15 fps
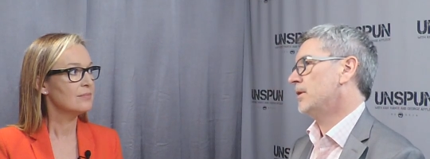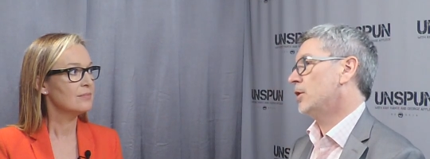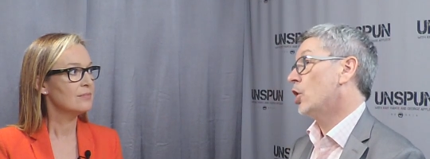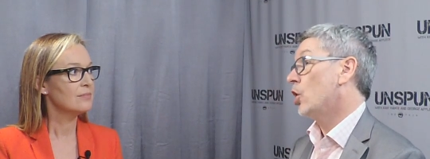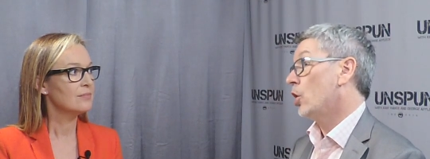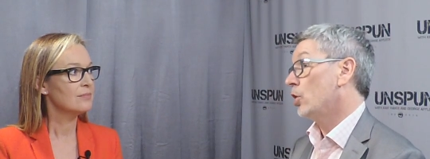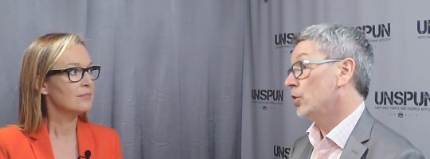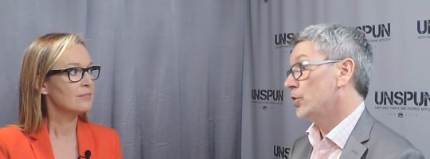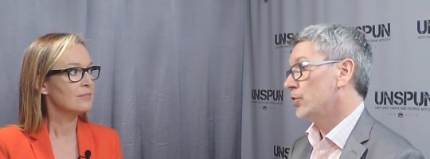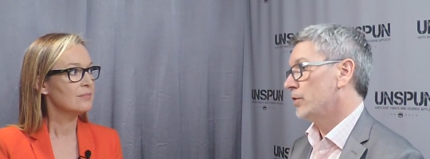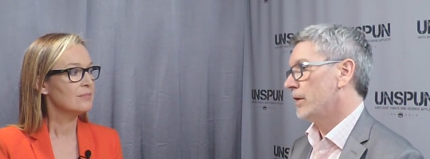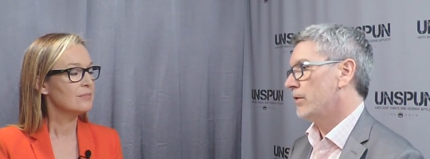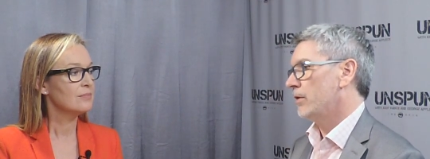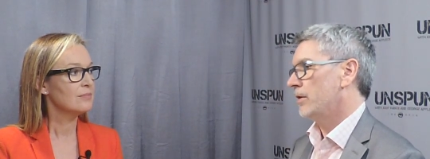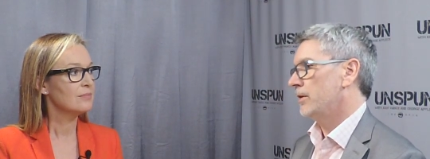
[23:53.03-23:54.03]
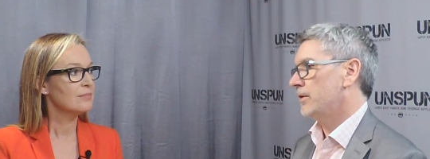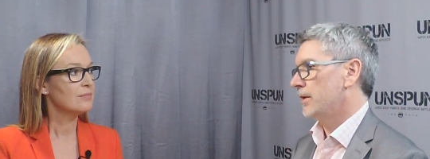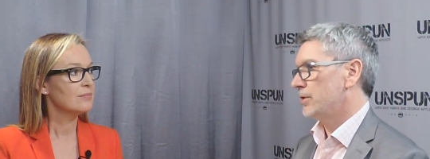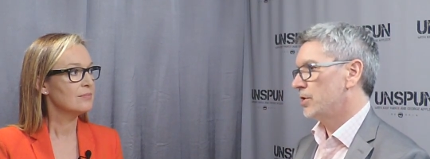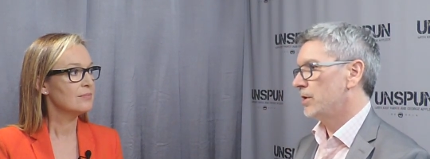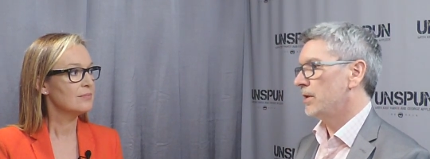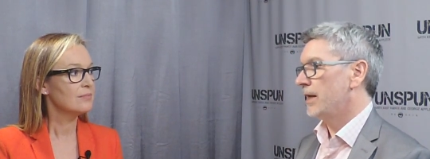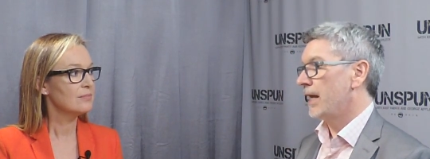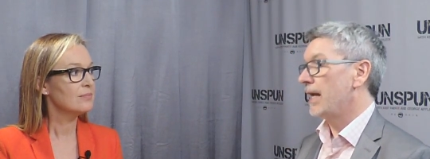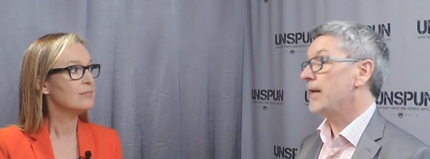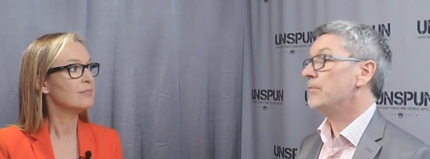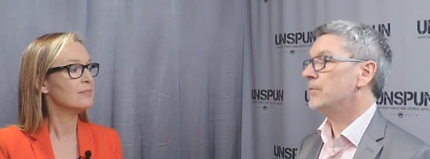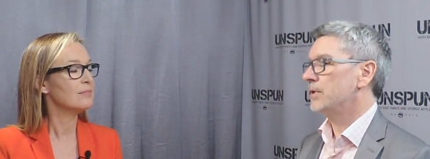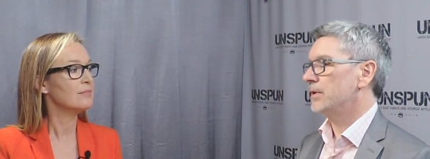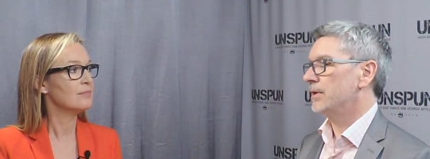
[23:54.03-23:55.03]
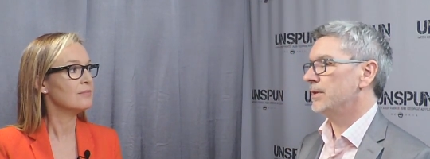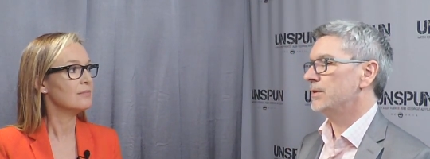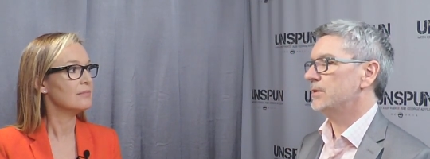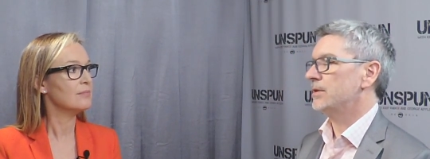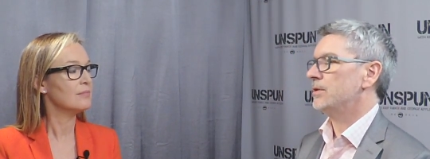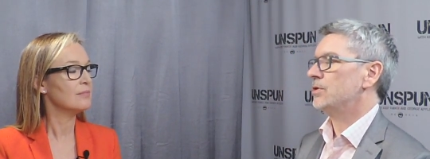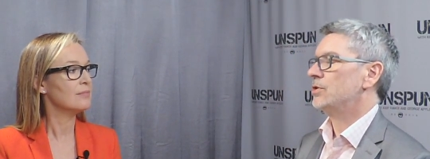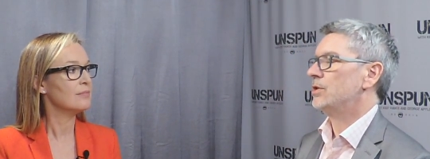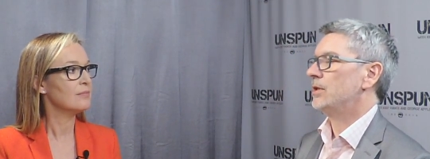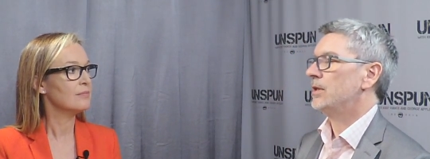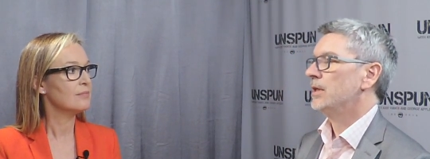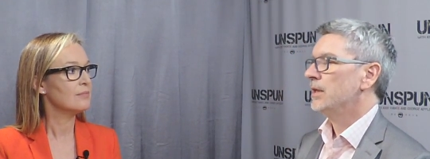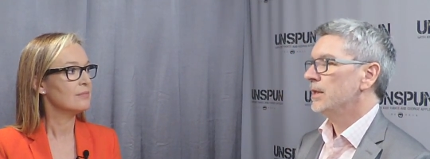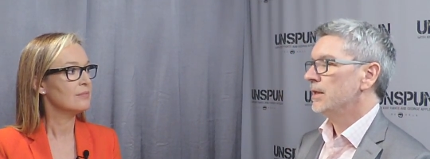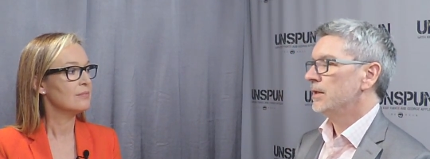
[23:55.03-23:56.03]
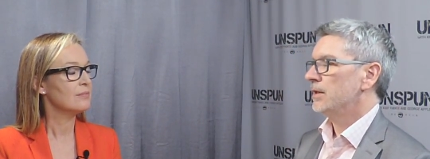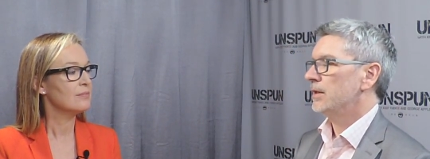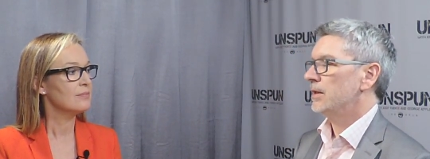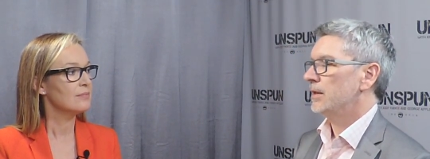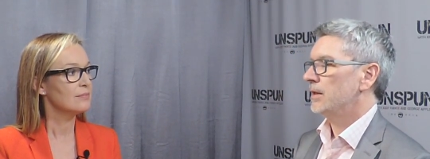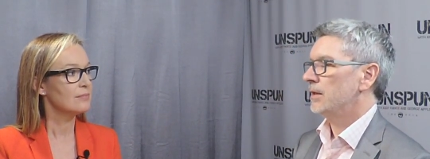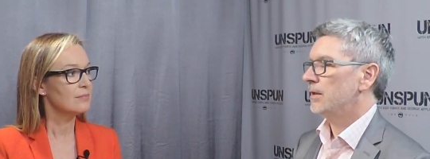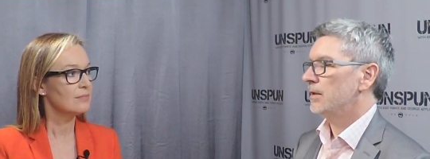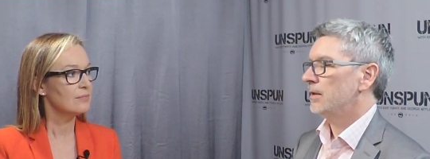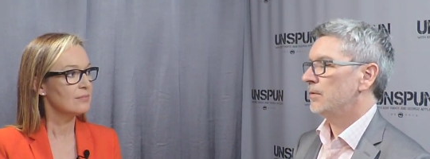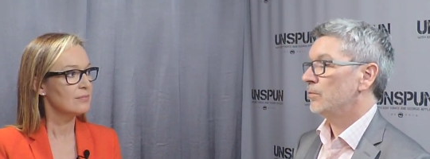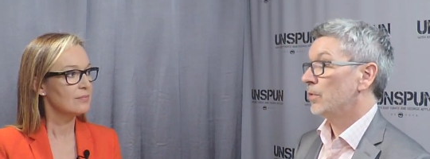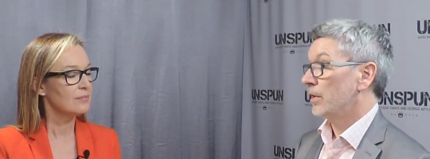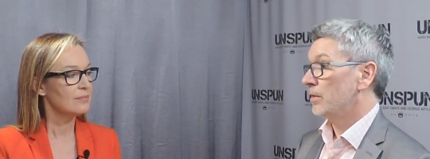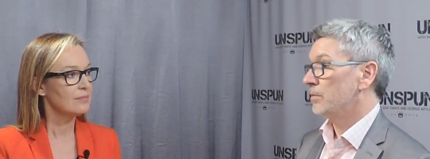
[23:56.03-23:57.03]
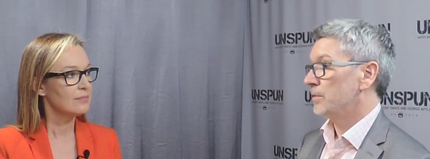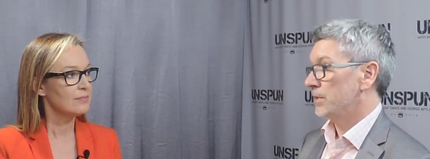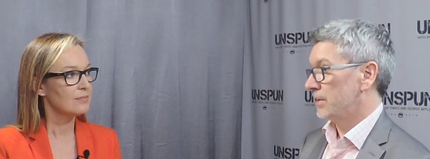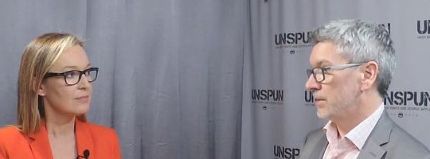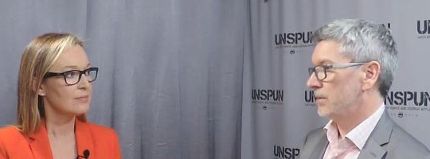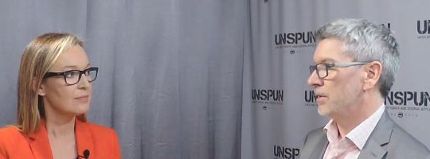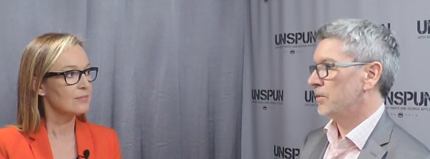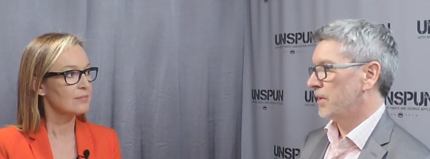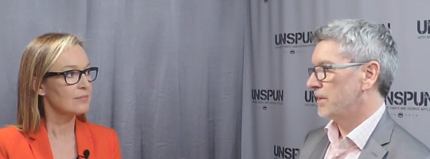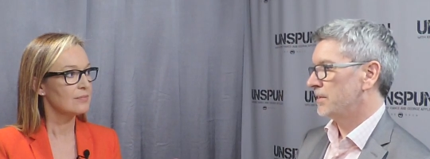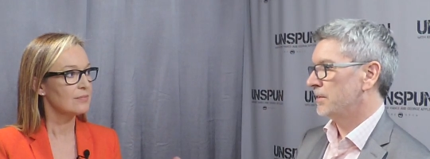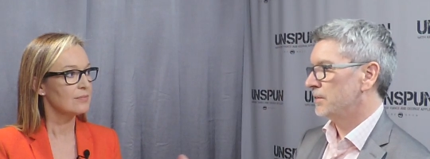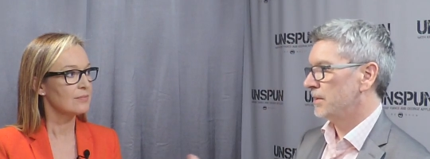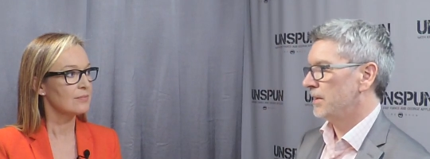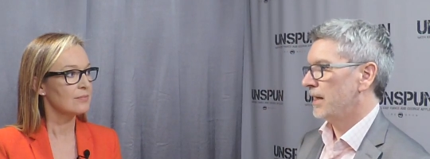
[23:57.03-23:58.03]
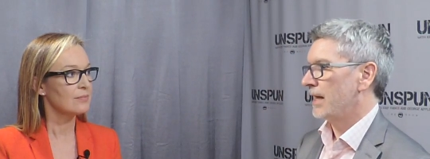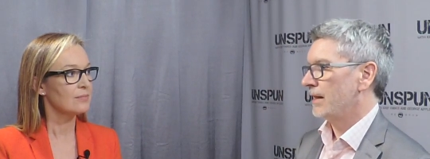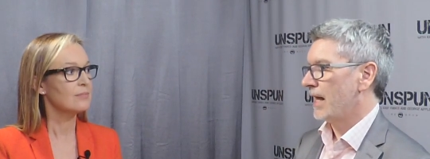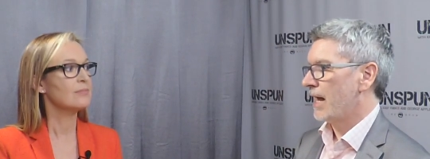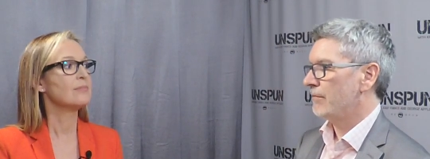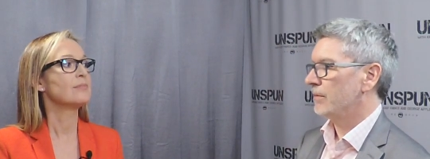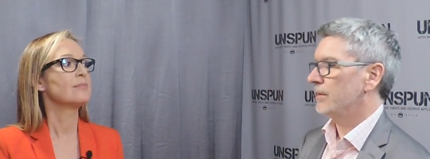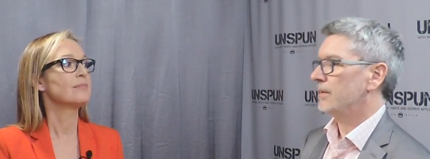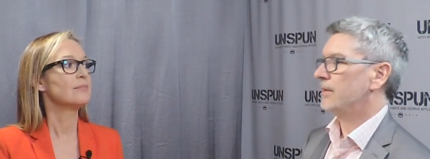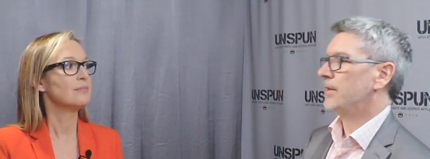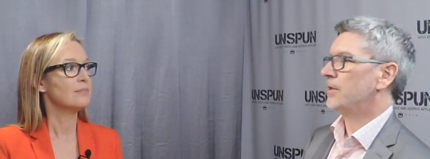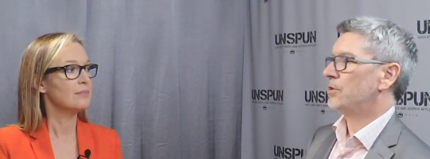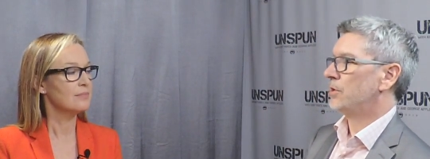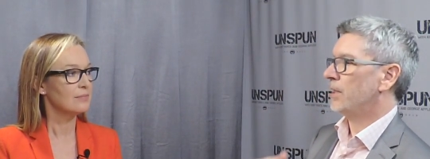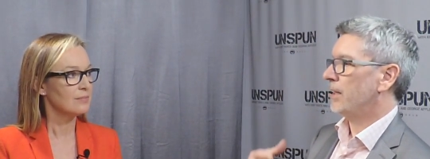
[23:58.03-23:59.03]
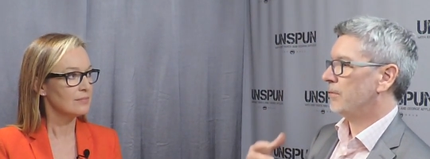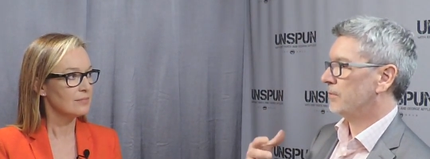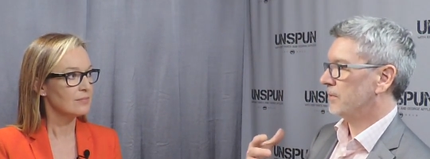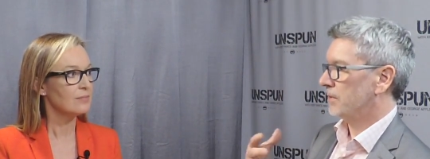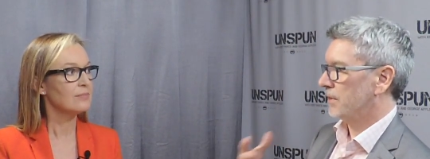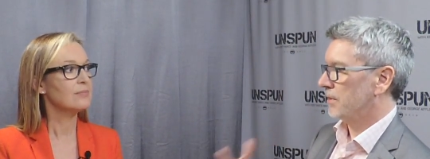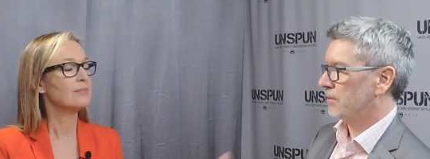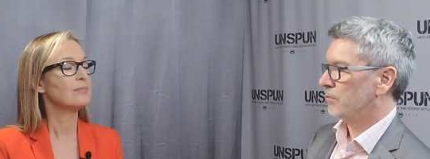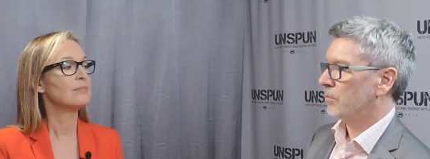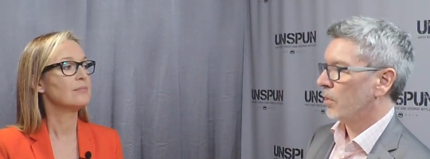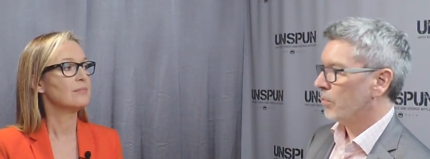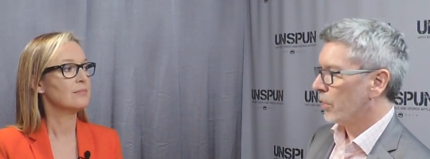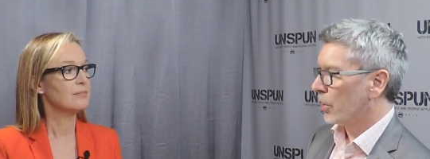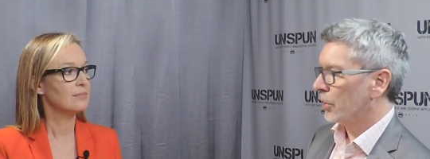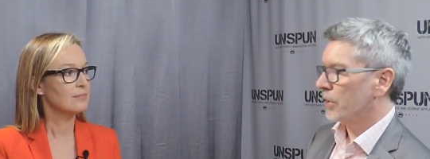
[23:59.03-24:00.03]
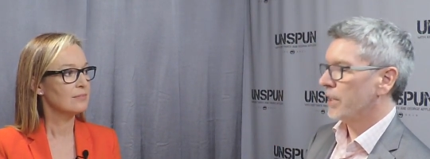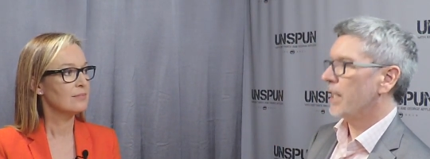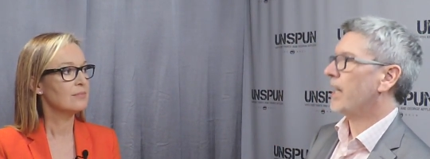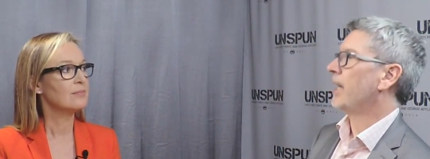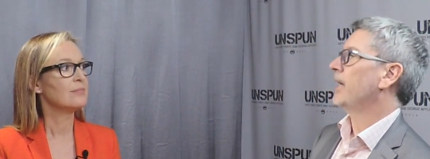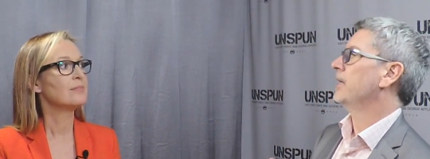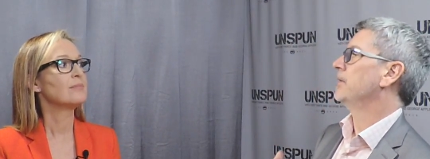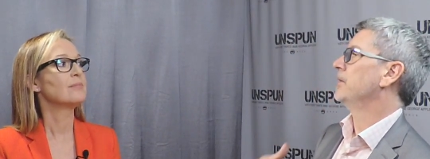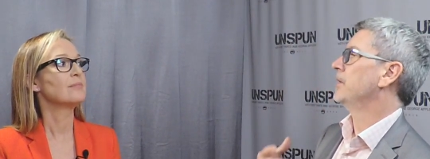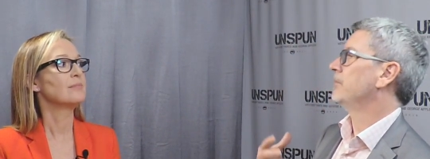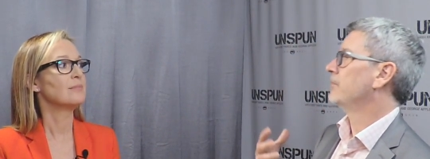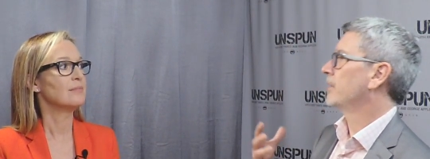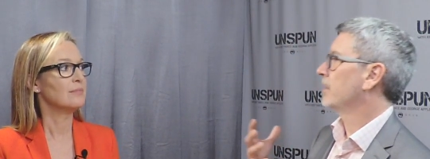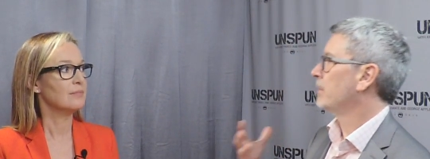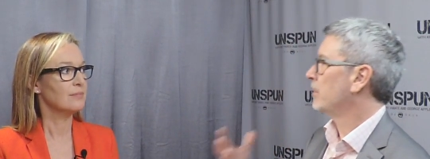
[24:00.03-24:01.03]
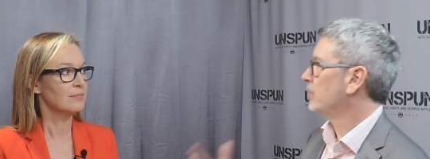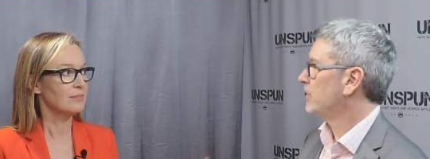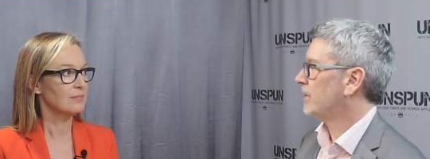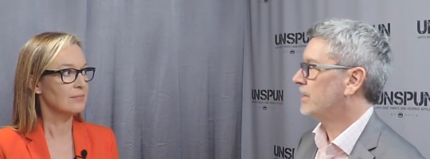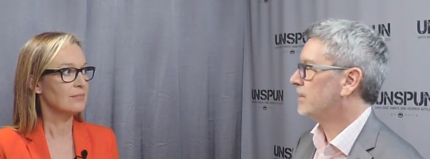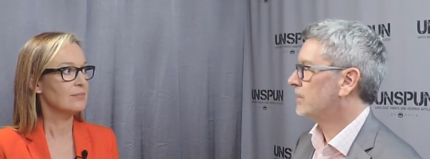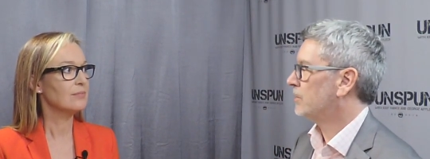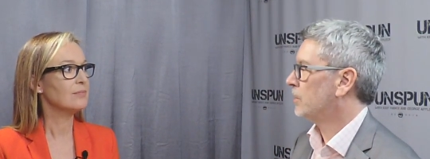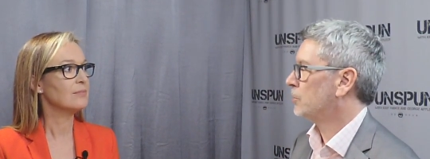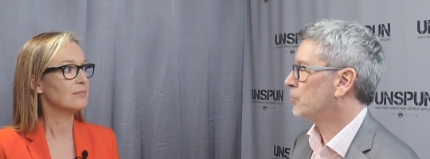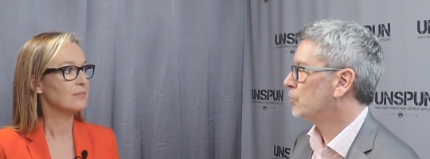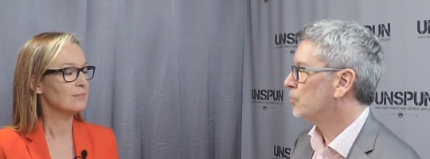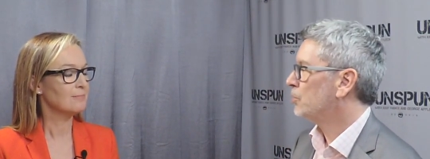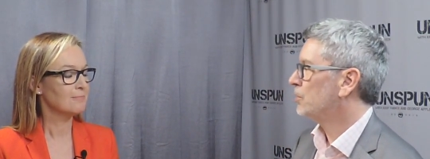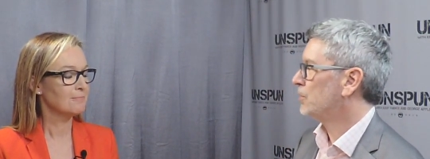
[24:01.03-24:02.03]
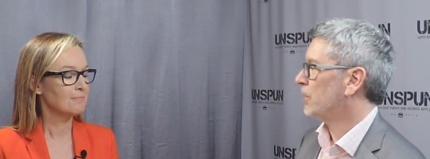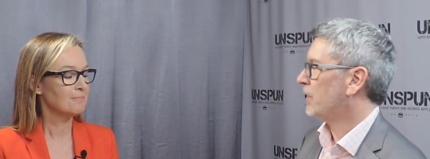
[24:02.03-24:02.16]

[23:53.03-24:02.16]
Speaker 1: calling her out on it, that she named in this, and she. And one of them is, you know, SNC-Lavalin, and she named, you know, Bombardier, and they've come out and said this is not true, it's